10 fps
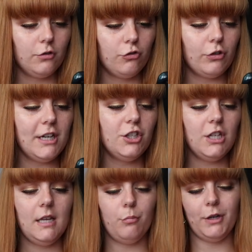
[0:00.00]

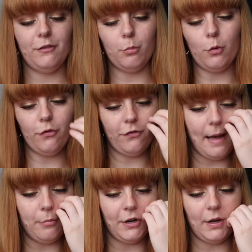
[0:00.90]
Stretchy, breathable
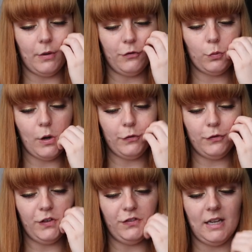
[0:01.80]
fabric with 12
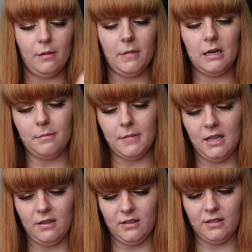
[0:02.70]
to 15
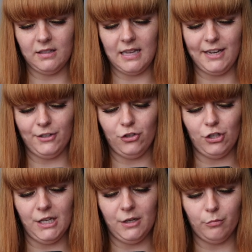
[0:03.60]
millimeters
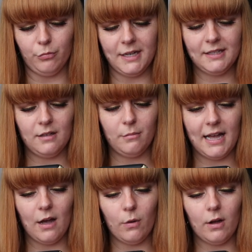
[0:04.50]
HG compressing
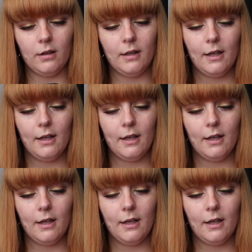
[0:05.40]
power.